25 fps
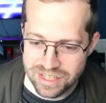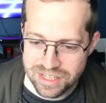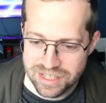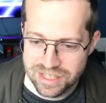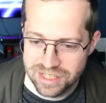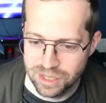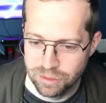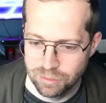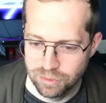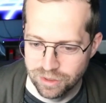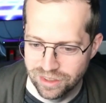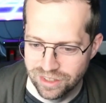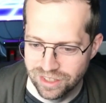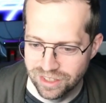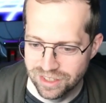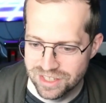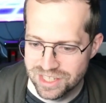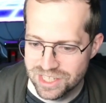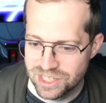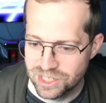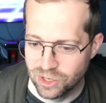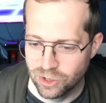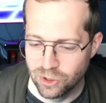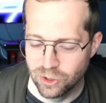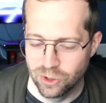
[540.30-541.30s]
some of the
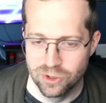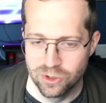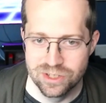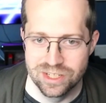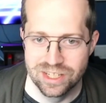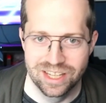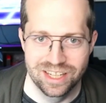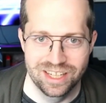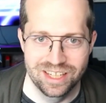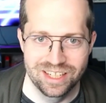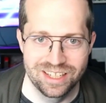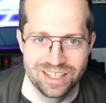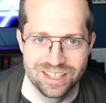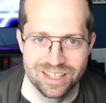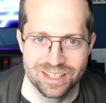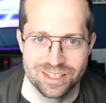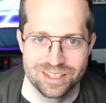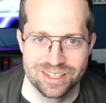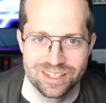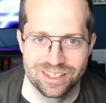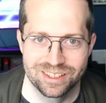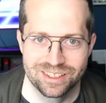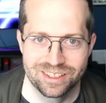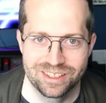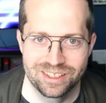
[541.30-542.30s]
stars that he
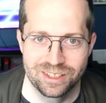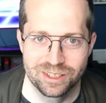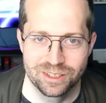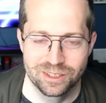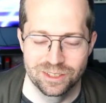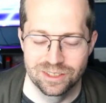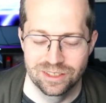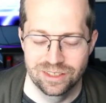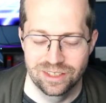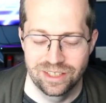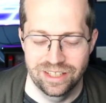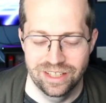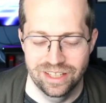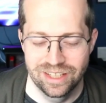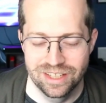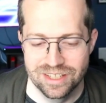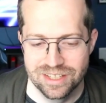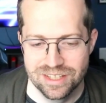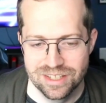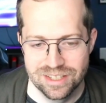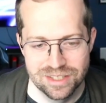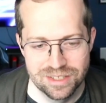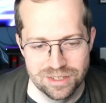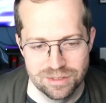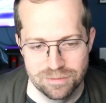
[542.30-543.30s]
gets on here.
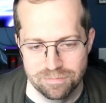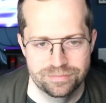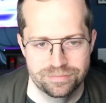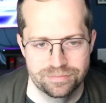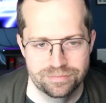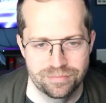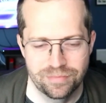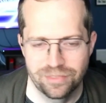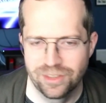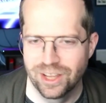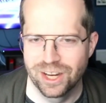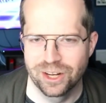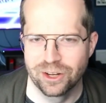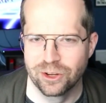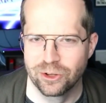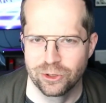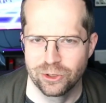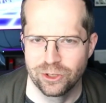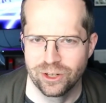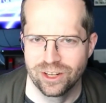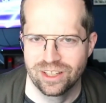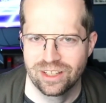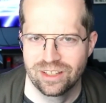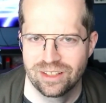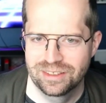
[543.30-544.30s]
It's not
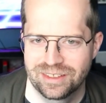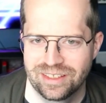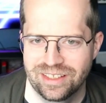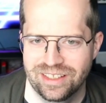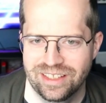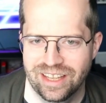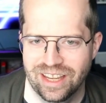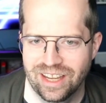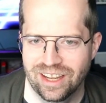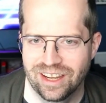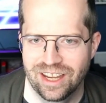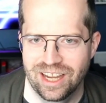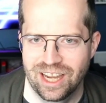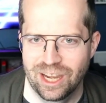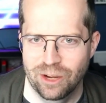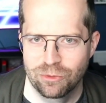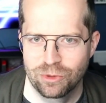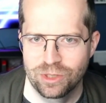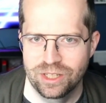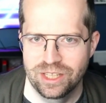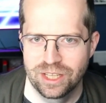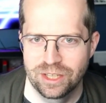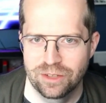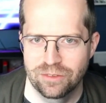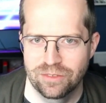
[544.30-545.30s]
good. Yeah, I
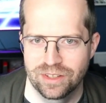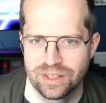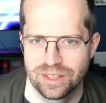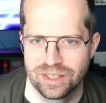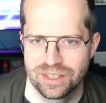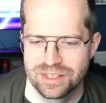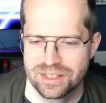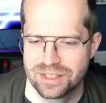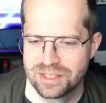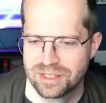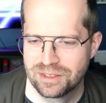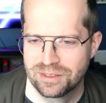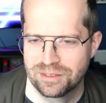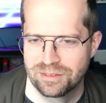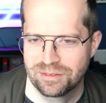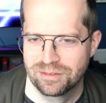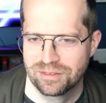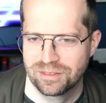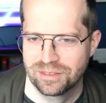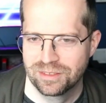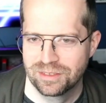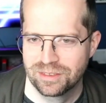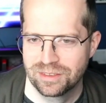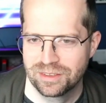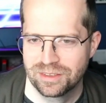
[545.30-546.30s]
would give it
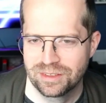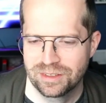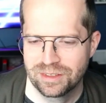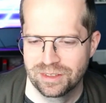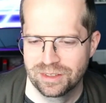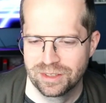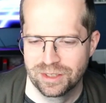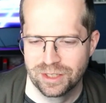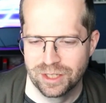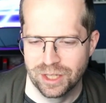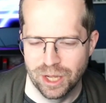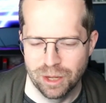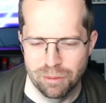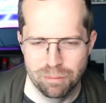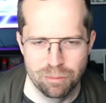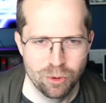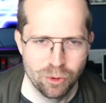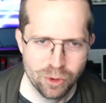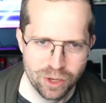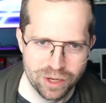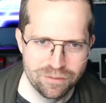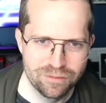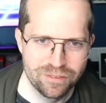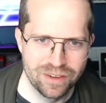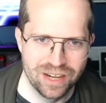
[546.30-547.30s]
a
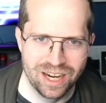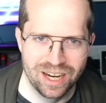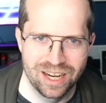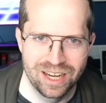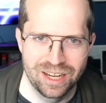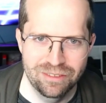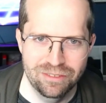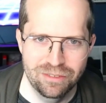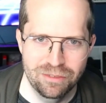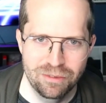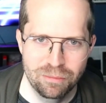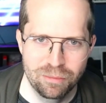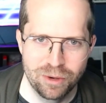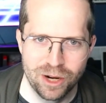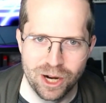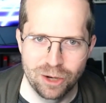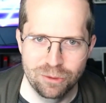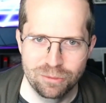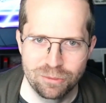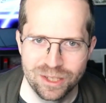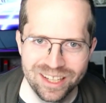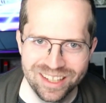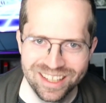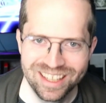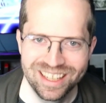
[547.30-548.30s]
0.5
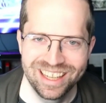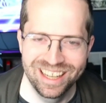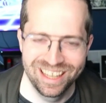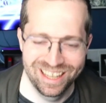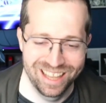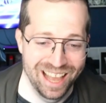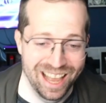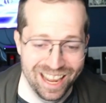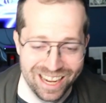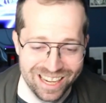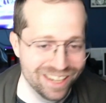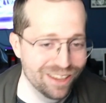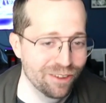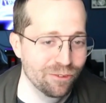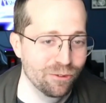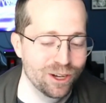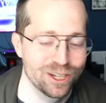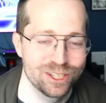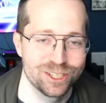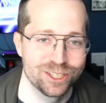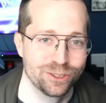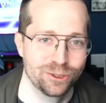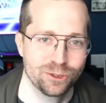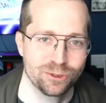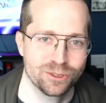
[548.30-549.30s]
probably. I didn't
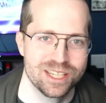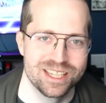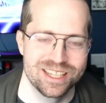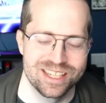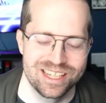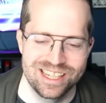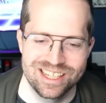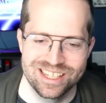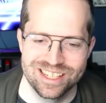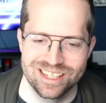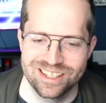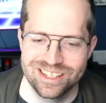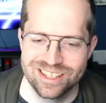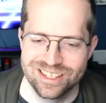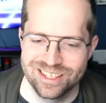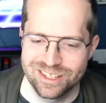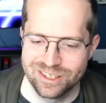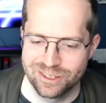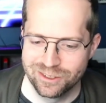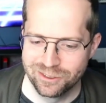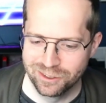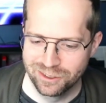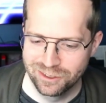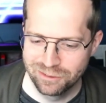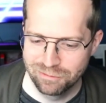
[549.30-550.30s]
watch the whole season,
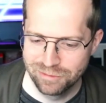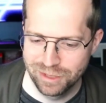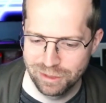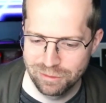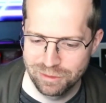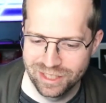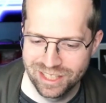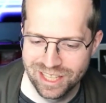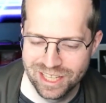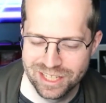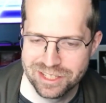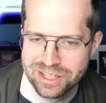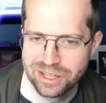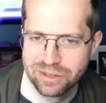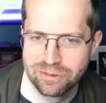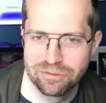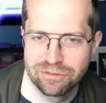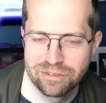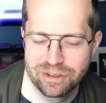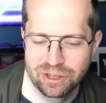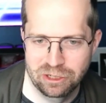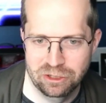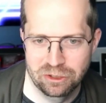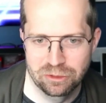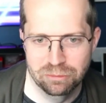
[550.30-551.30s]
so maybe that's
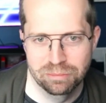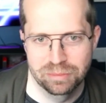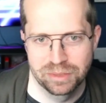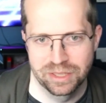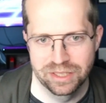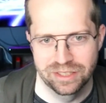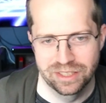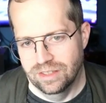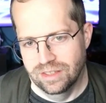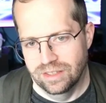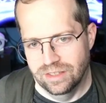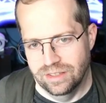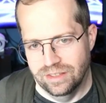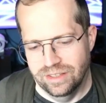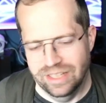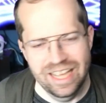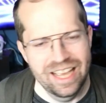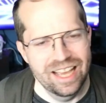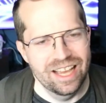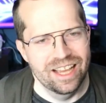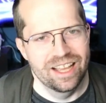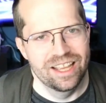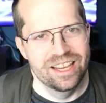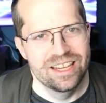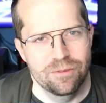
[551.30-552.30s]
unfair, but
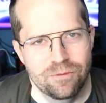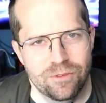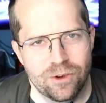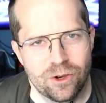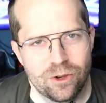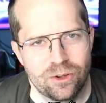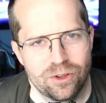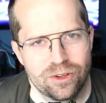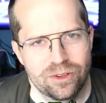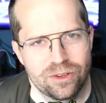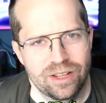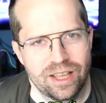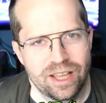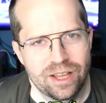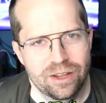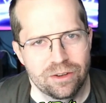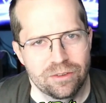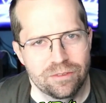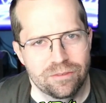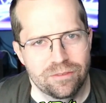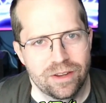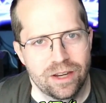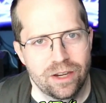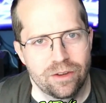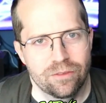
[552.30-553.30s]
yeah, he's fallen out
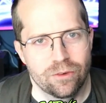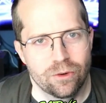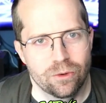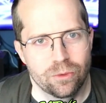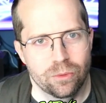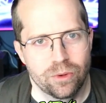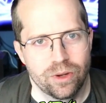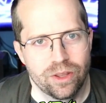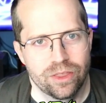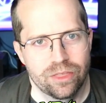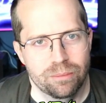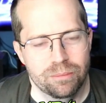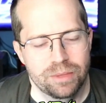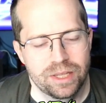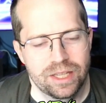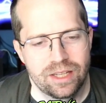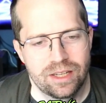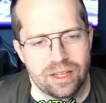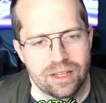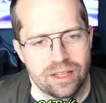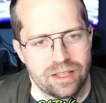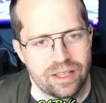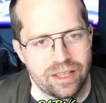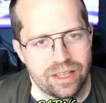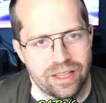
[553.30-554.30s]
of favor with
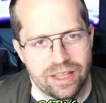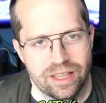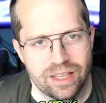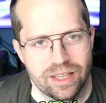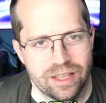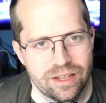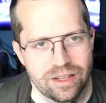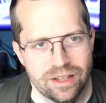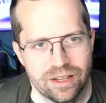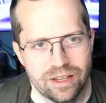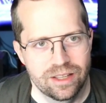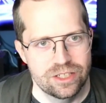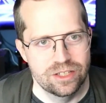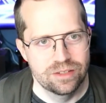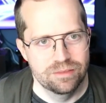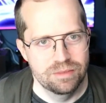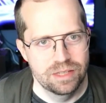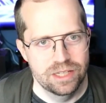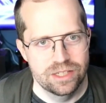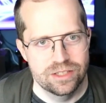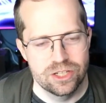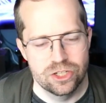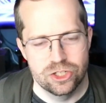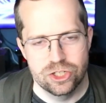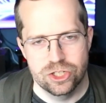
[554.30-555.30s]
me, and
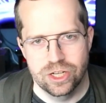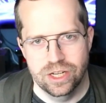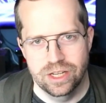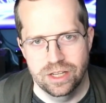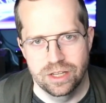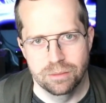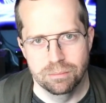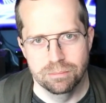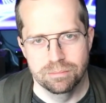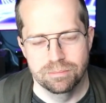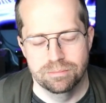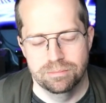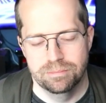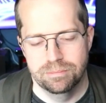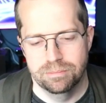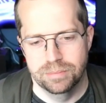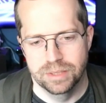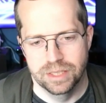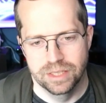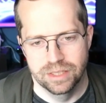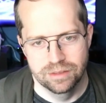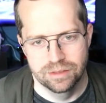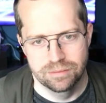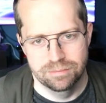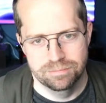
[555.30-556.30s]
it's a shame.
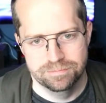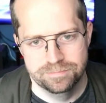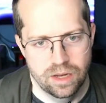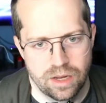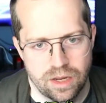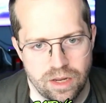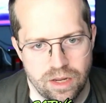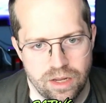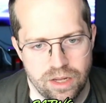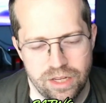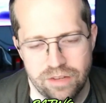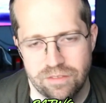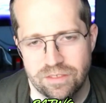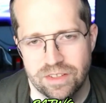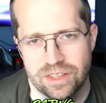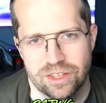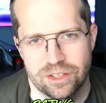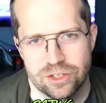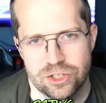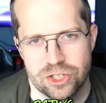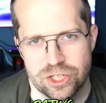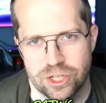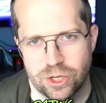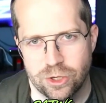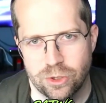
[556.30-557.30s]
But even the
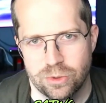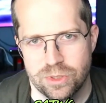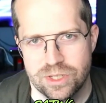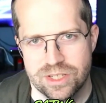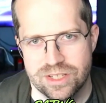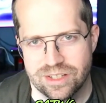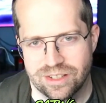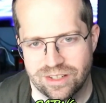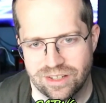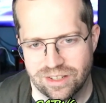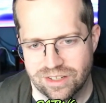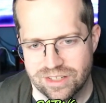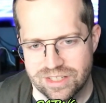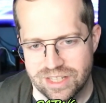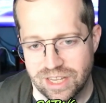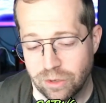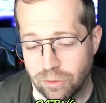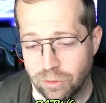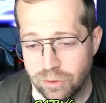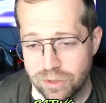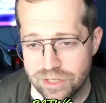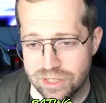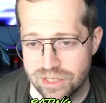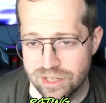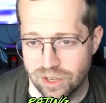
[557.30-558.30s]
show sucks. I
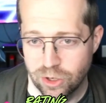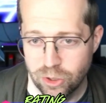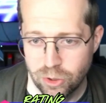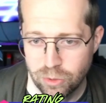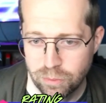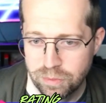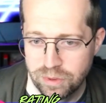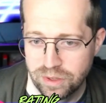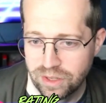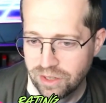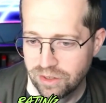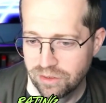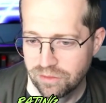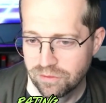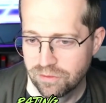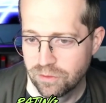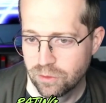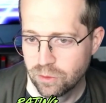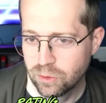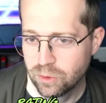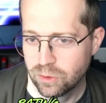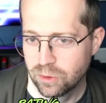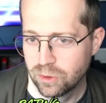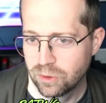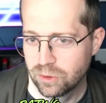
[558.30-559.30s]
was hoping
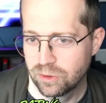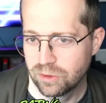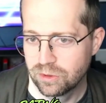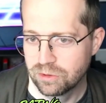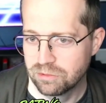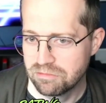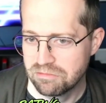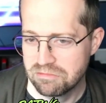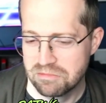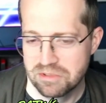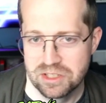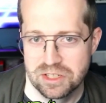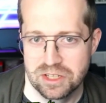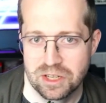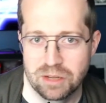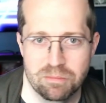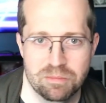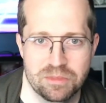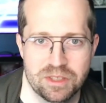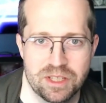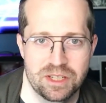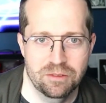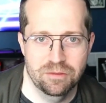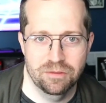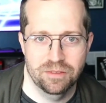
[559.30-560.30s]
for
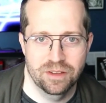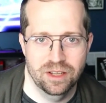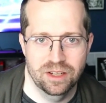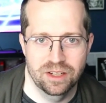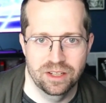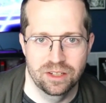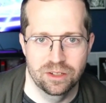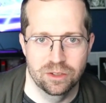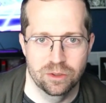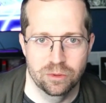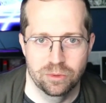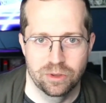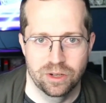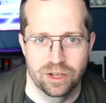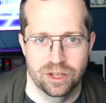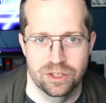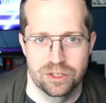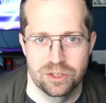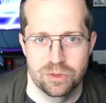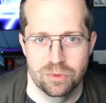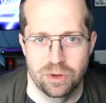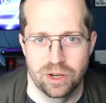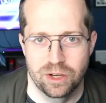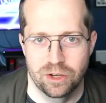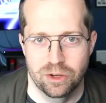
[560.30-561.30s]
something funny to
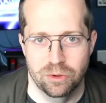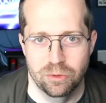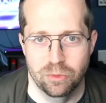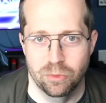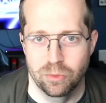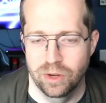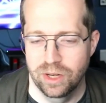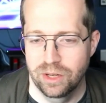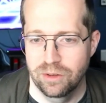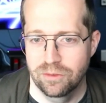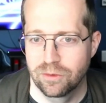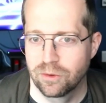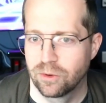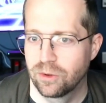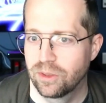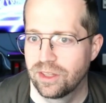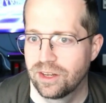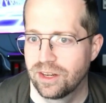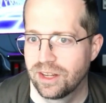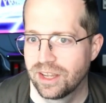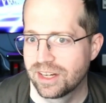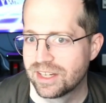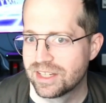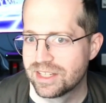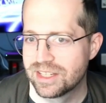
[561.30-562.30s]
watch while I wait for the
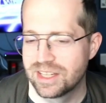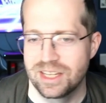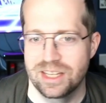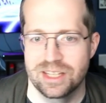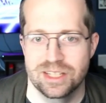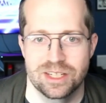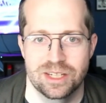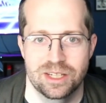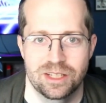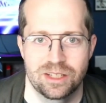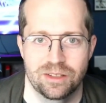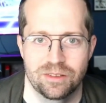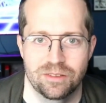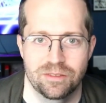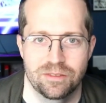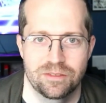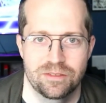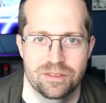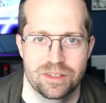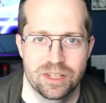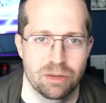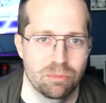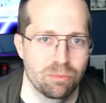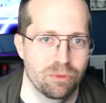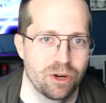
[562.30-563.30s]
next season
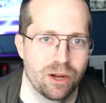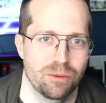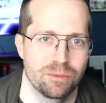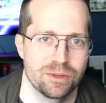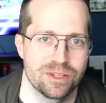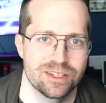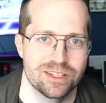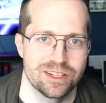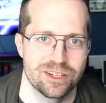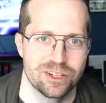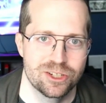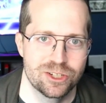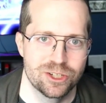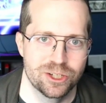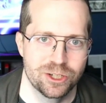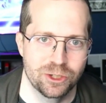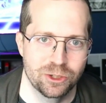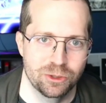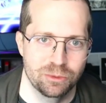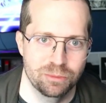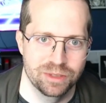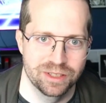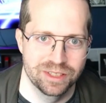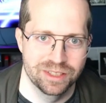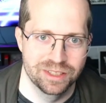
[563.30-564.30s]
of Tim Robinson's
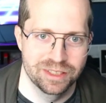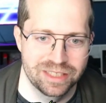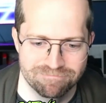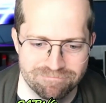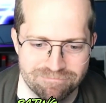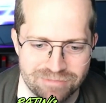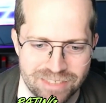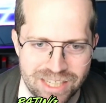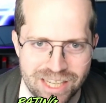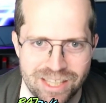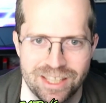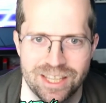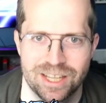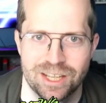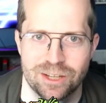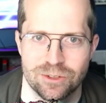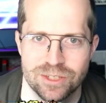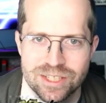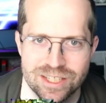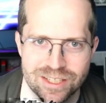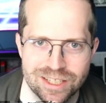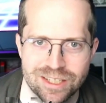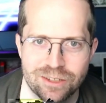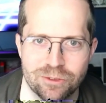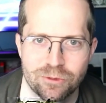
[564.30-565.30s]
show, but I think I'll
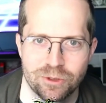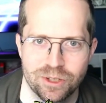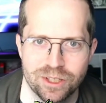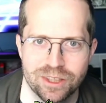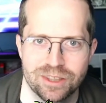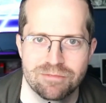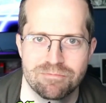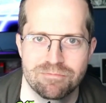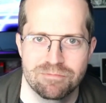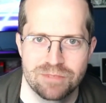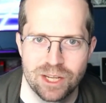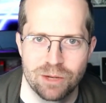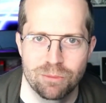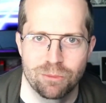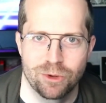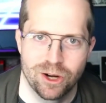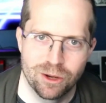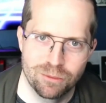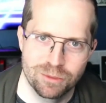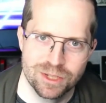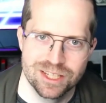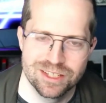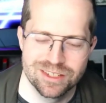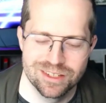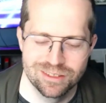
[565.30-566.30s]
stick with Tim
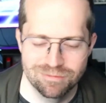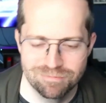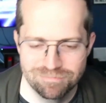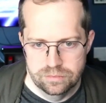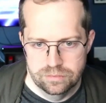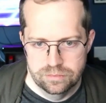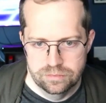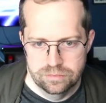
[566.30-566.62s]
Robinson.